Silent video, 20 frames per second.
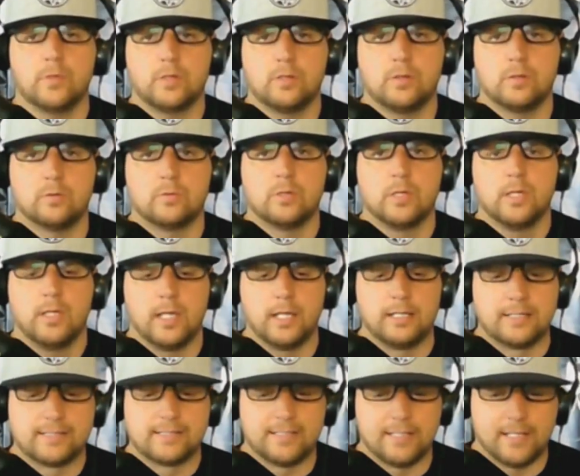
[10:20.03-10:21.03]
Cool. And
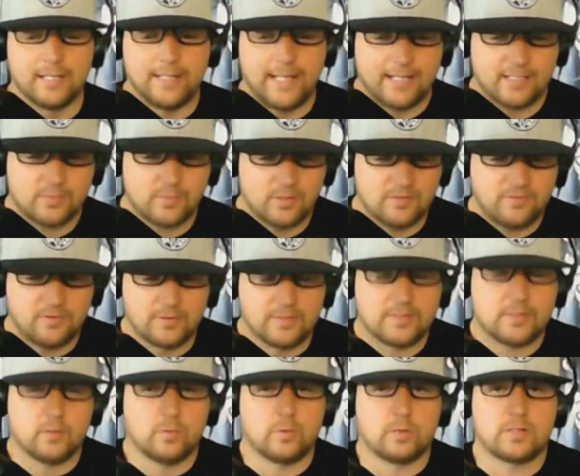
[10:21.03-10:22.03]
is the announcement for the
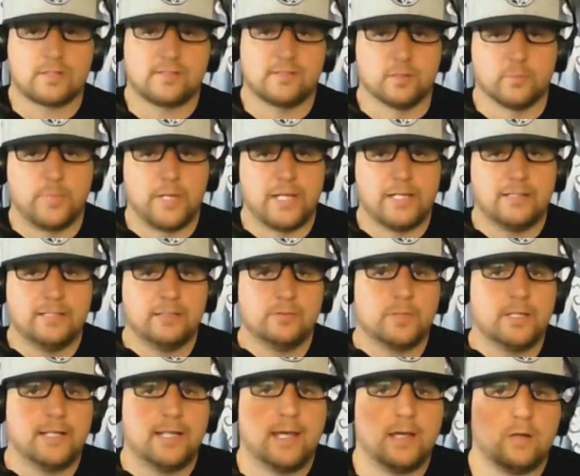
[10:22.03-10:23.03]
tour still pending
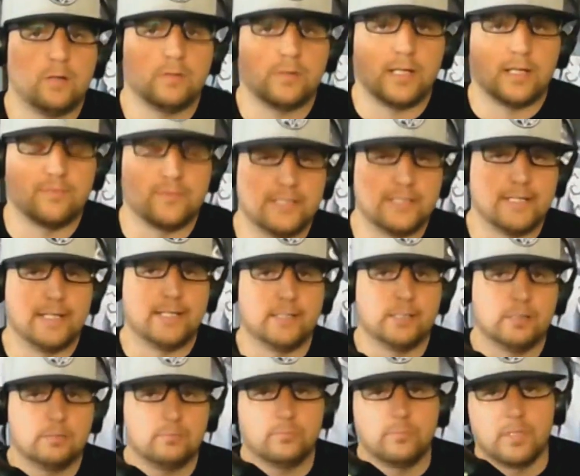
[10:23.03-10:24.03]
right now, or do you have a
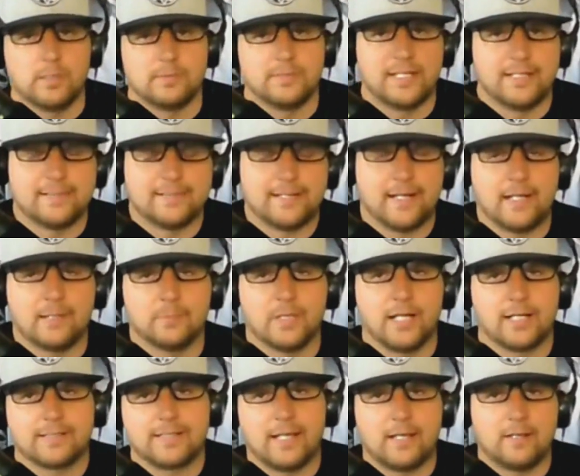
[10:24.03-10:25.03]
date, time
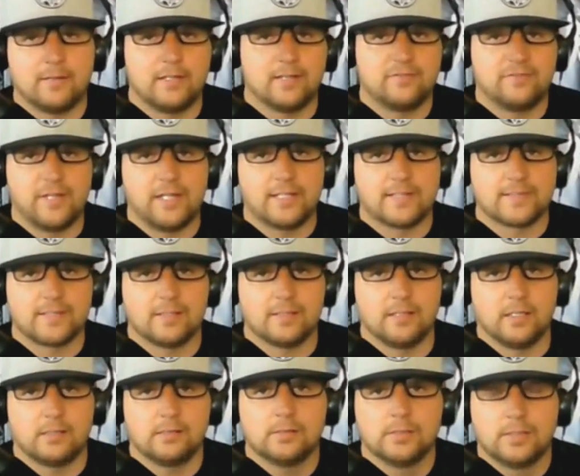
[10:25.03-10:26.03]
locked down that fans
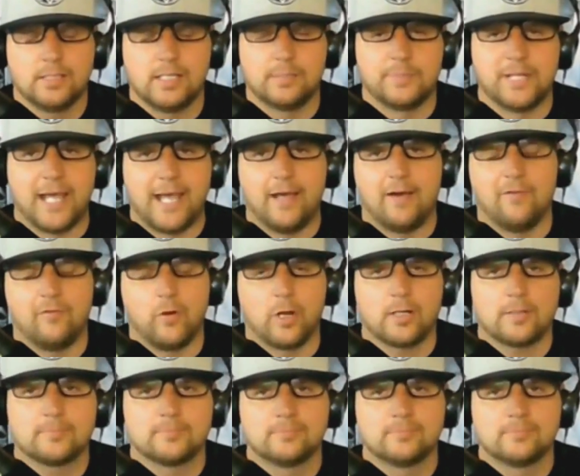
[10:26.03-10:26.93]
can keep an eye out for?